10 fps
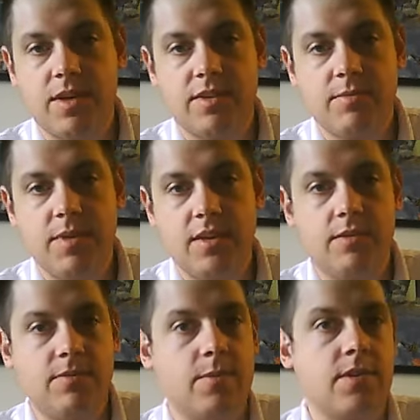
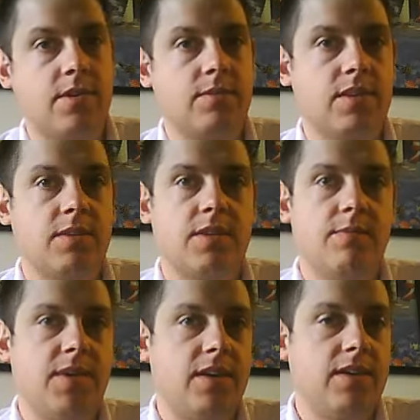WrestleMania four when he won
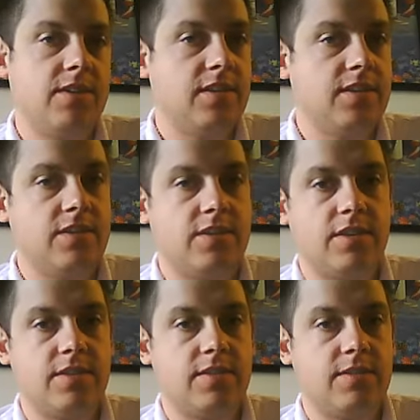the belt, and it's
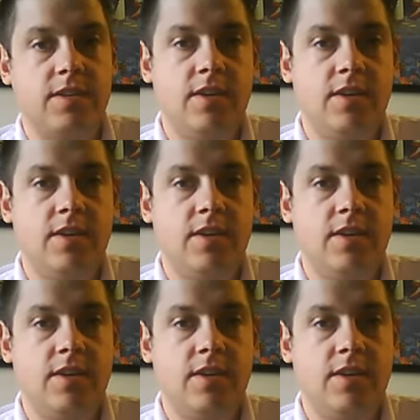just